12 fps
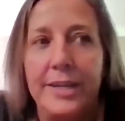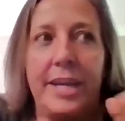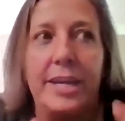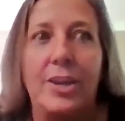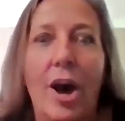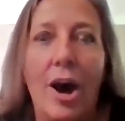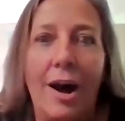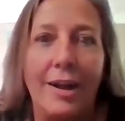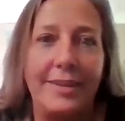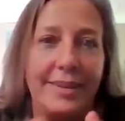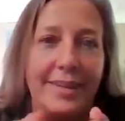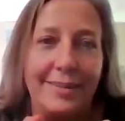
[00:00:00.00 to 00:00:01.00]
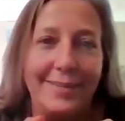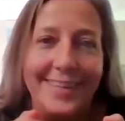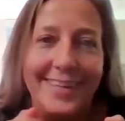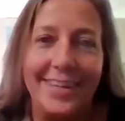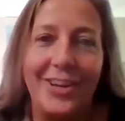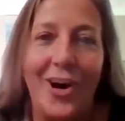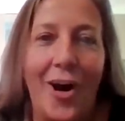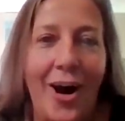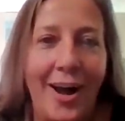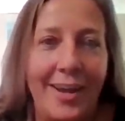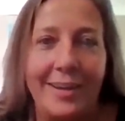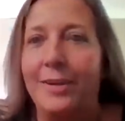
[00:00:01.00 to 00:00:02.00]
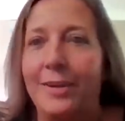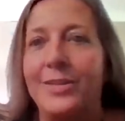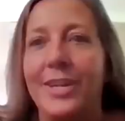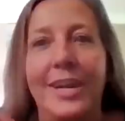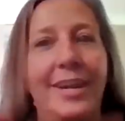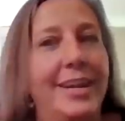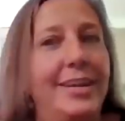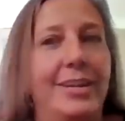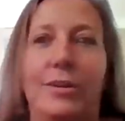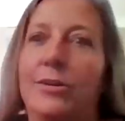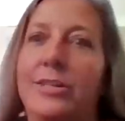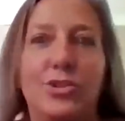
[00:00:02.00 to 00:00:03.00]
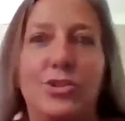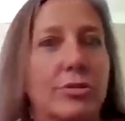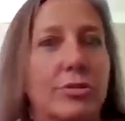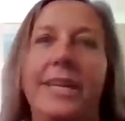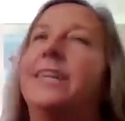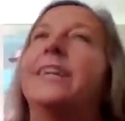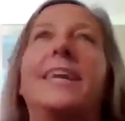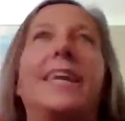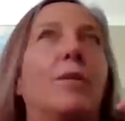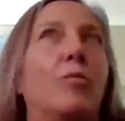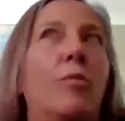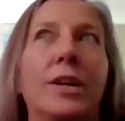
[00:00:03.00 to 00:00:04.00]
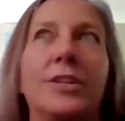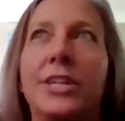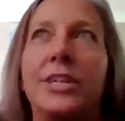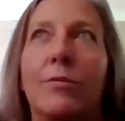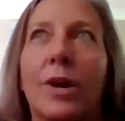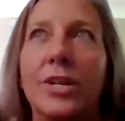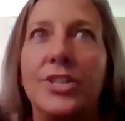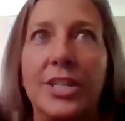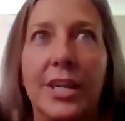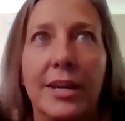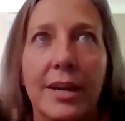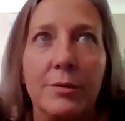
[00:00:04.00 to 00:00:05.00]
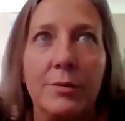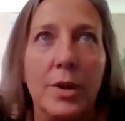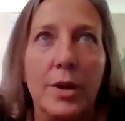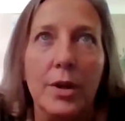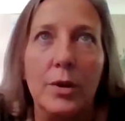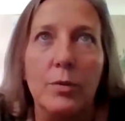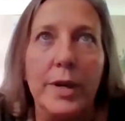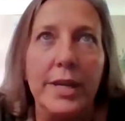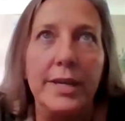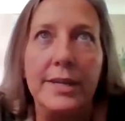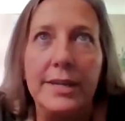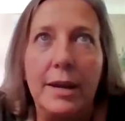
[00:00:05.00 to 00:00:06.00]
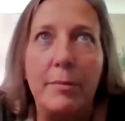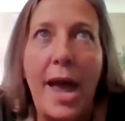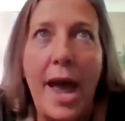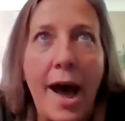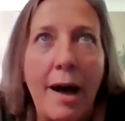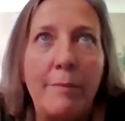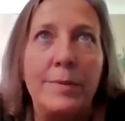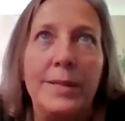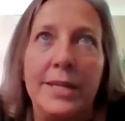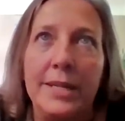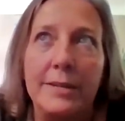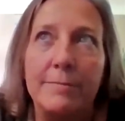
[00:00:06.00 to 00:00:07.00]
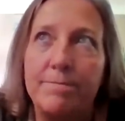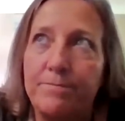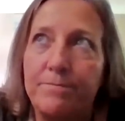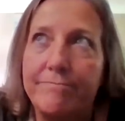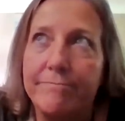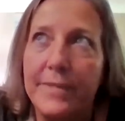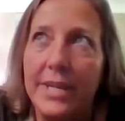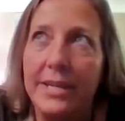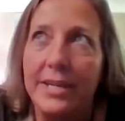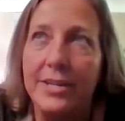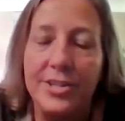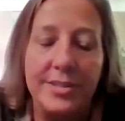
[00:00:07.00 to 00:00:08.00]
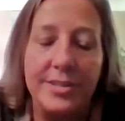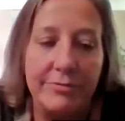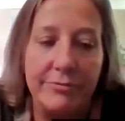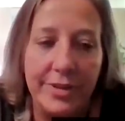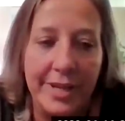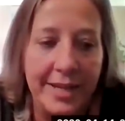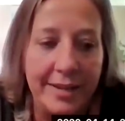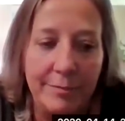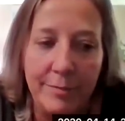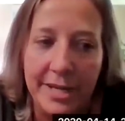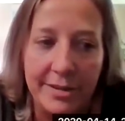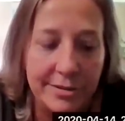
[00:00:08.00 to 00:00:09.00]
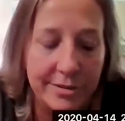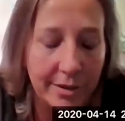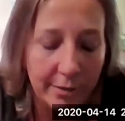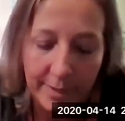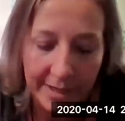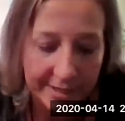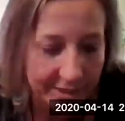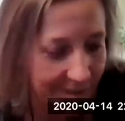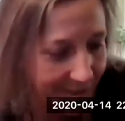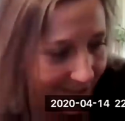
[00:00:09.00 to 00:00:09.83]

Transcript: get caught, that they would get caught. And I was, you know, intrigued and I kept watching it, watching it. And what ended up happening, and it just deflated me so much.